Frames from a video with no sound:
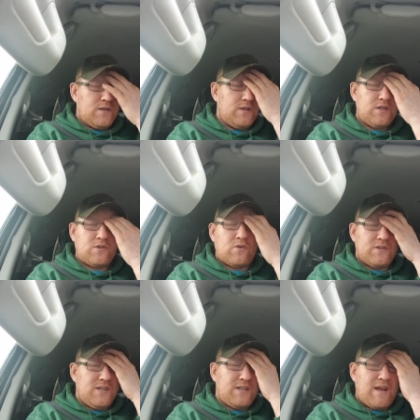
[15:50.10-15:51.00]
you don't
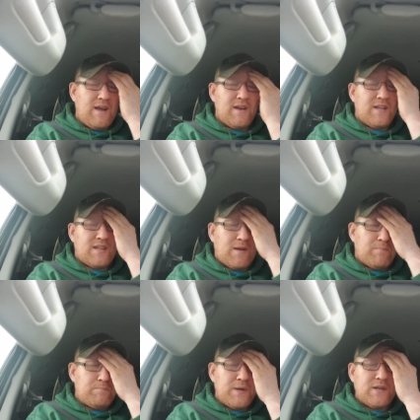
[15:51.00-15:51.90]
need
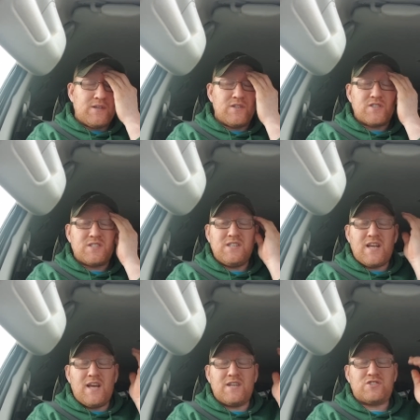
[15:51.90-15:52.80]
anything big. You just need
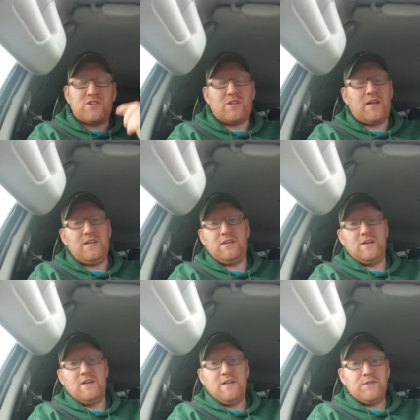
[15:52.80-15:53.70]
extra light.
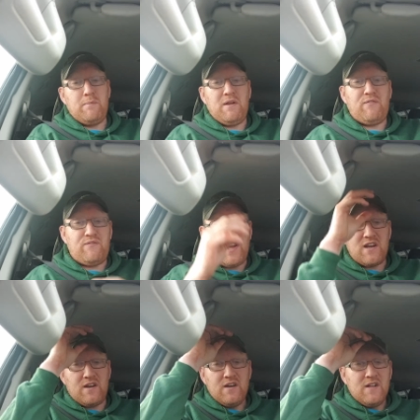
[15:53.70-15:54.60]
To be
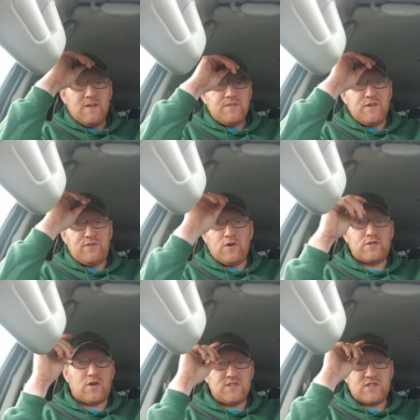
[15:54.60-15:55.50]
fair, the
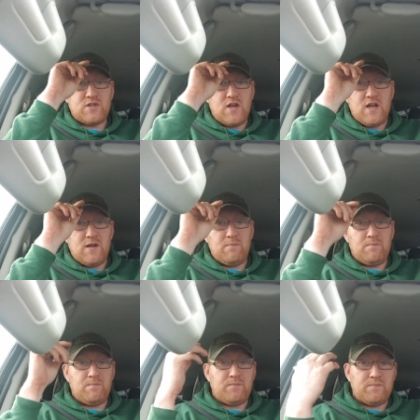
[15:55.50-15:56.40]
photons, the